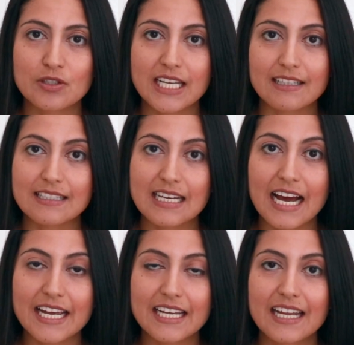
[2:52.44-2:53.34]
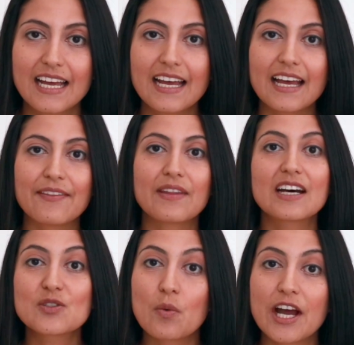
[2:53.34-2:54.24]
your daily diet, and
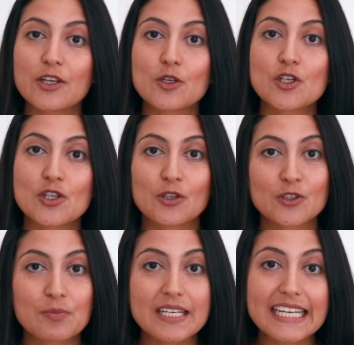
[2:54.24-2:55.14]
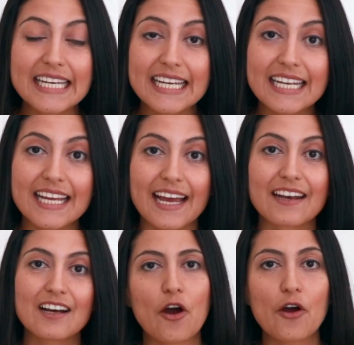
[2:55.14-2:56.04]
that's why you should also be eating it.